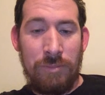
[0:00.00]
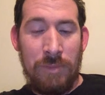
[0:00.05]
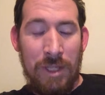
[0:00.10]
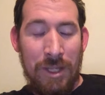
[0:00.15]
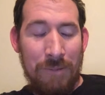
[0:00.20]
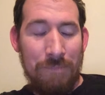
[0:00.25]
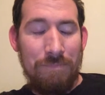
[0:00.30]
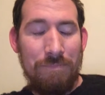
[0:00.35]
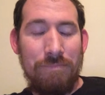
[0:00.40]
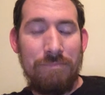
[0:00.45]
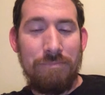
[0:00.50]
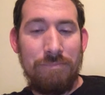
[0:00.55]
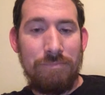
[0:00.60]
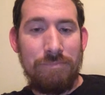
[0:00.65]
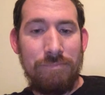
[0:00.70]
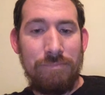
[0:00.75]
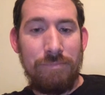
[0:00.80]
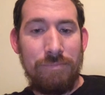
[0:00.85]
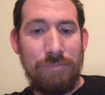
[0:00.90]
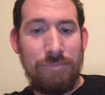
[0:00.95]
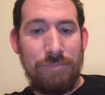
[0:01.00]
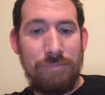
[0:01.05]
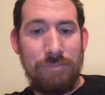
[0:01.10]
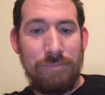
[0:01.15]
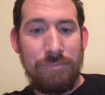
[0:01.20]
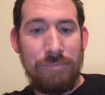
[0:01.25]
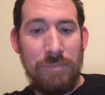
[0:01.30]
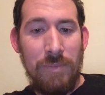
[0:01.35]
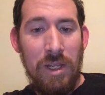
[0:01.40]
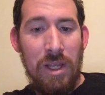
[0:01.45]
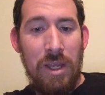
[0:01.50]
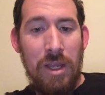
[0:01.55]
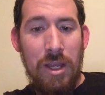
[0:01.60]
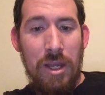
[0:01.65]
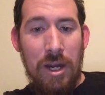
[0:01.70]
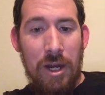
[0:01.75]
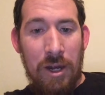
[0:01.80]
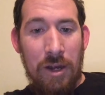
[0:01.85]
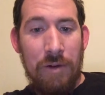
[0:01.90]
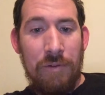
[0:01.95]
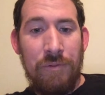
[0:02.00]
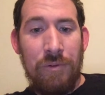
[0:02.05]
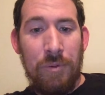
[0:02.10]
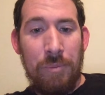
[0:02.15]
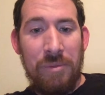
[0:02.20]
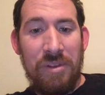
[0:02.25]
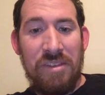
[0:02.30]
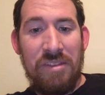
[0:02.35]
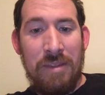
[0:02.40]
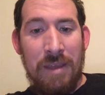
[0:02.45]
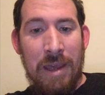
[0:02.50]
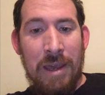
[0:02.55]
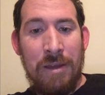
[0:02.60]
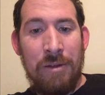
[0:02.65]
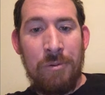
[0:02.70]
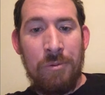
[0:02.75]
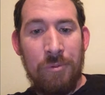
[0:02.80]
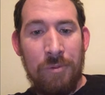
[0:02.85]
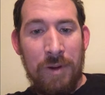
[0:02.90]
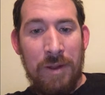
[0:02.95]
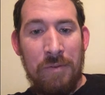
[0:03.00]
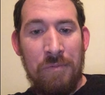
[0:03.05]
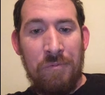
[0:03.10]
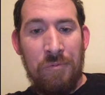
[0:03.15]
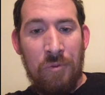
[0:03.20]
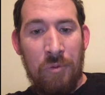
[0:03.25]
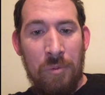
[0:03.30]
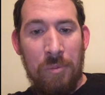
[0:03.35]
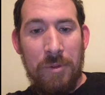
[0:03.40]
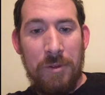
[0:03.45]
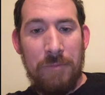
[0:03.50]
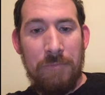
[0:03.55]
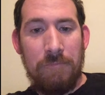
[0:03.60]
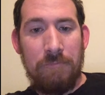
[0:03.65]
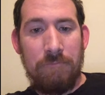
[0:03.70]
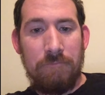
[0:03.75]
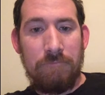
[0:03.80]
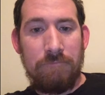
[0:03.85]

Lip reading: Yep. Eric Foreman's dad, Red Foreman.